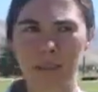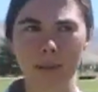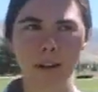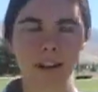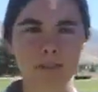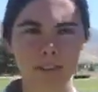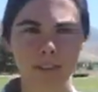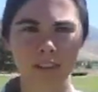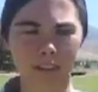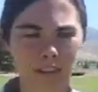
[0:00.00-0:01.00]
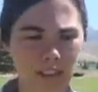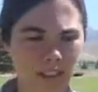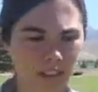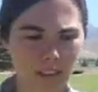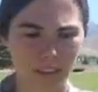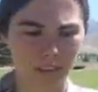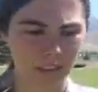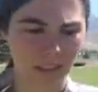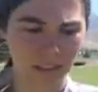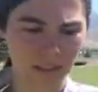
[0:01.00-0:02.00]
about every little detail,
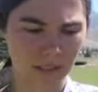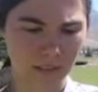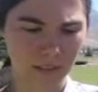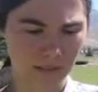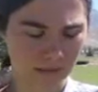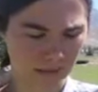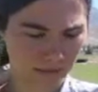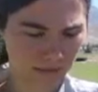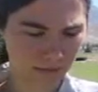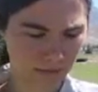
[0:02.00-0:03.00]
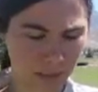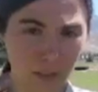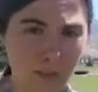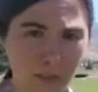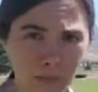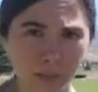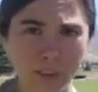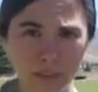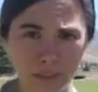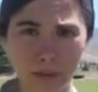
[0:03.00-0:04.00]
and it's just really
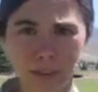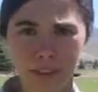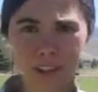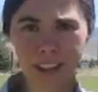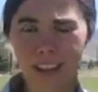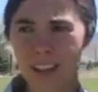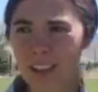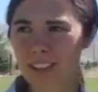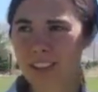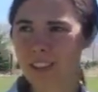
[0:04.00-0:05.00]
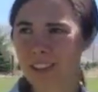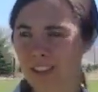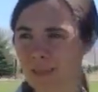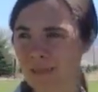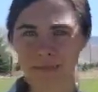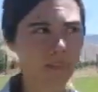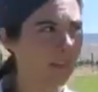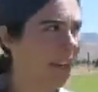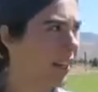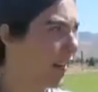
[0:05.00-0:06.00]
difficult. So,
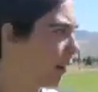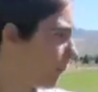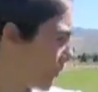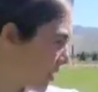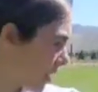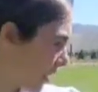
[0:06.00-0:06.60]
right now, we're